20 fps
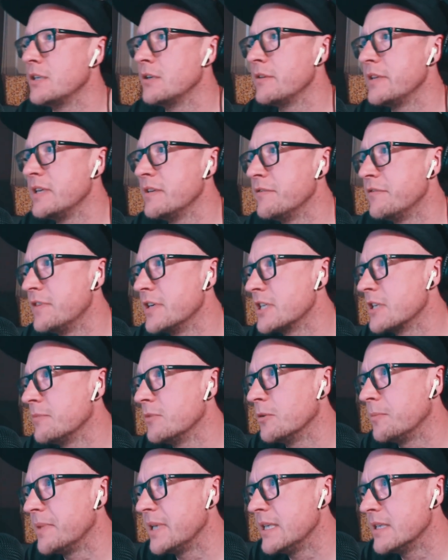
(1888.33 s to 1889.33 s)
you know, the
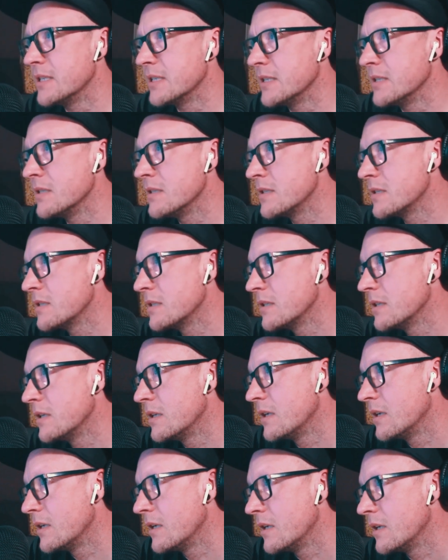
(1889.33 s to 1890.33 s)
invisible pieces.
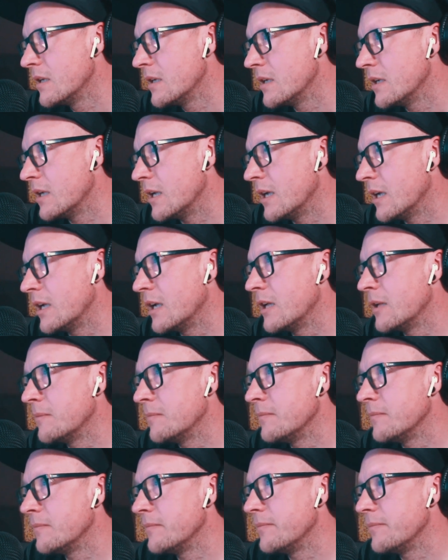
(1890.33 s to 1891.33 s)

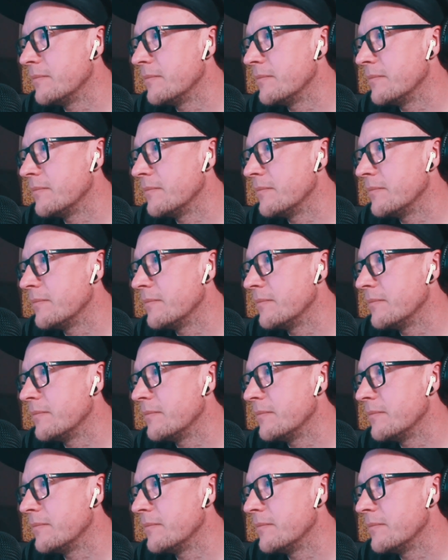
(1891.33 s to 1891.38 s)
Mm-hmm.